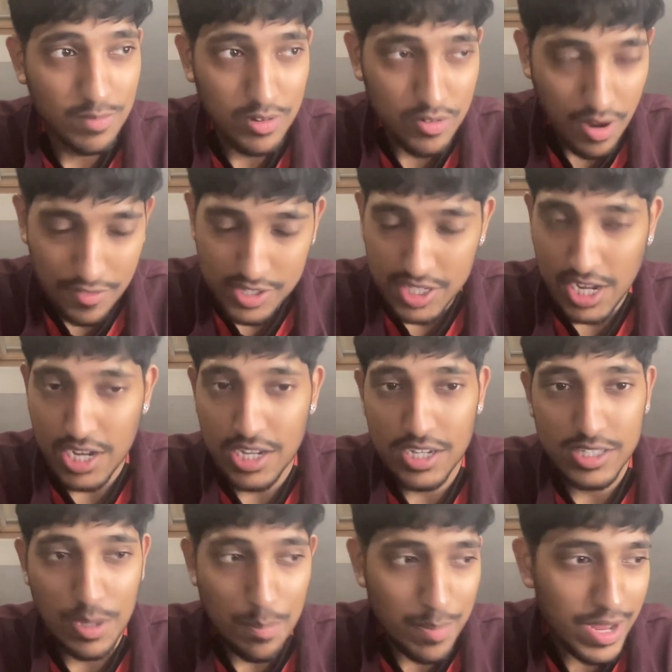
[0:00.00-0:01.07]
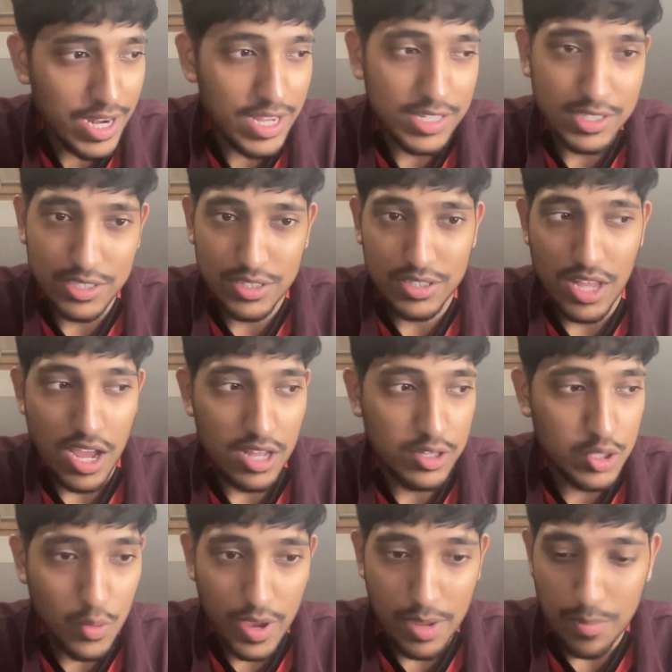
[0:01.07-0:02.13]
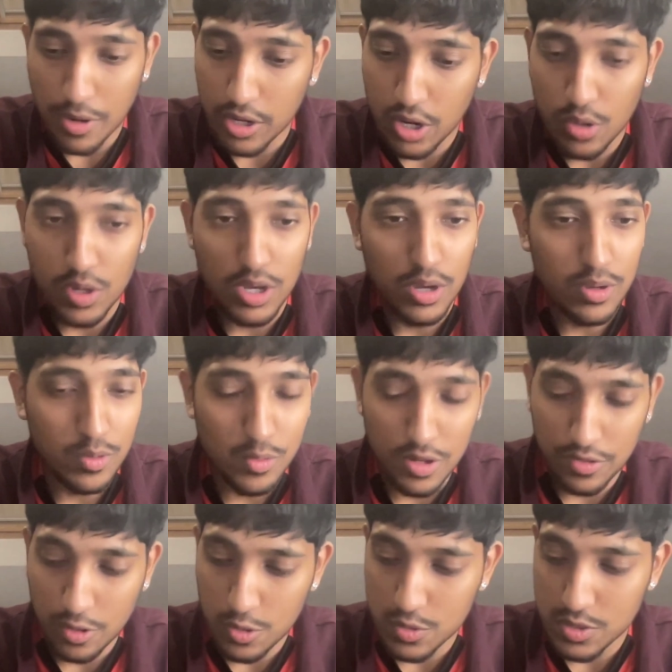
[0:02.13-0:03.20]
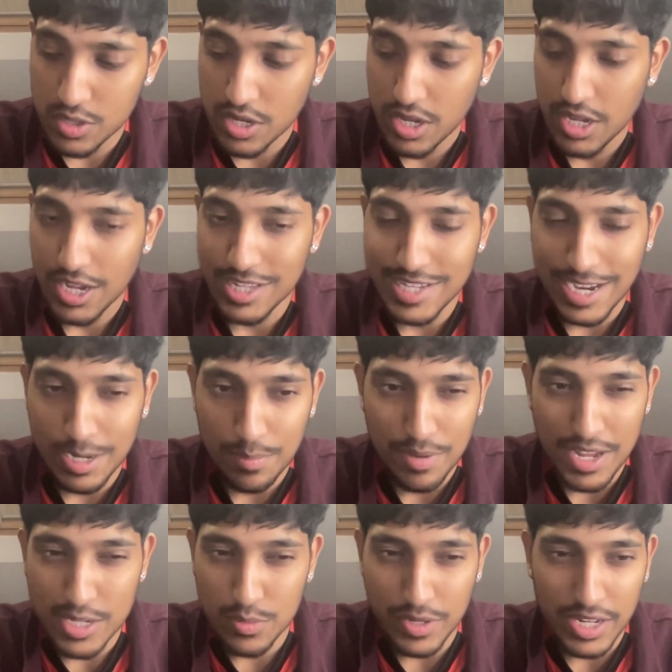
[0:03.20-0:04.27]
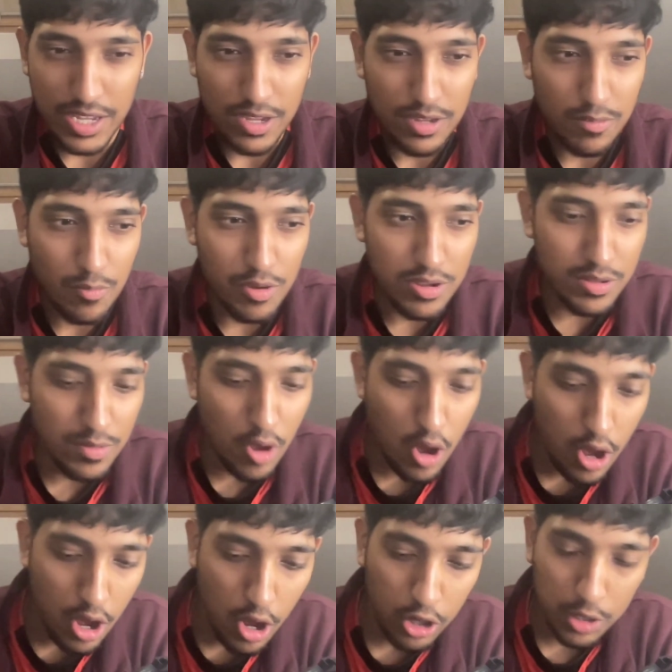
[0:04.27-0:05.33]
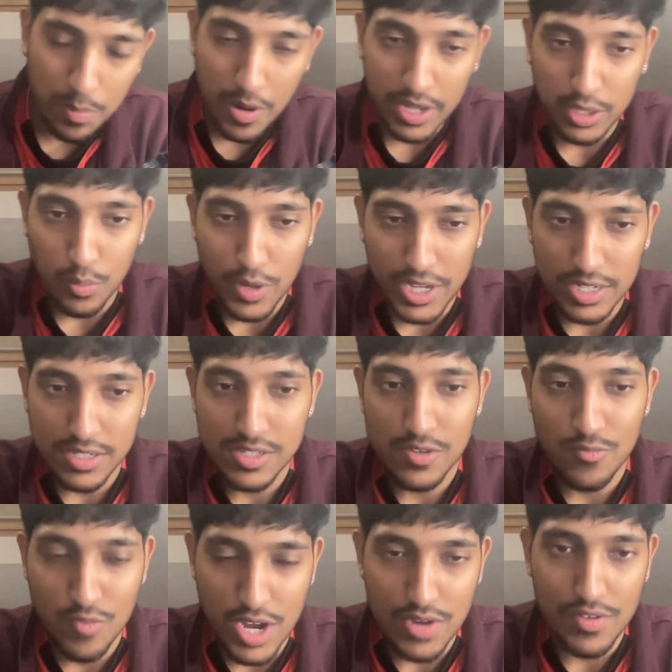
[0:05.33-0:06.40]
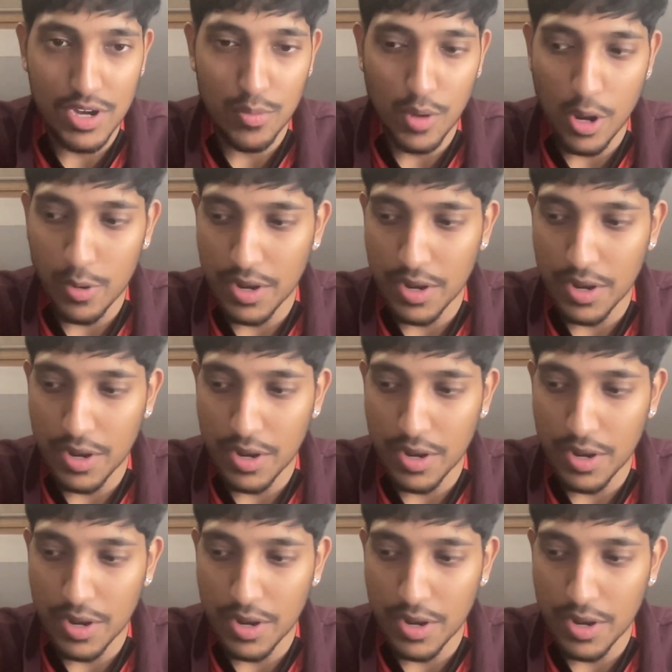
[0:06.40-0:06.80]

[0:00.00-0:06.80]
Kvaratskhelia, Dembele, Doué, Barcola, all of those attacking players when they were occupying the wings really, really well.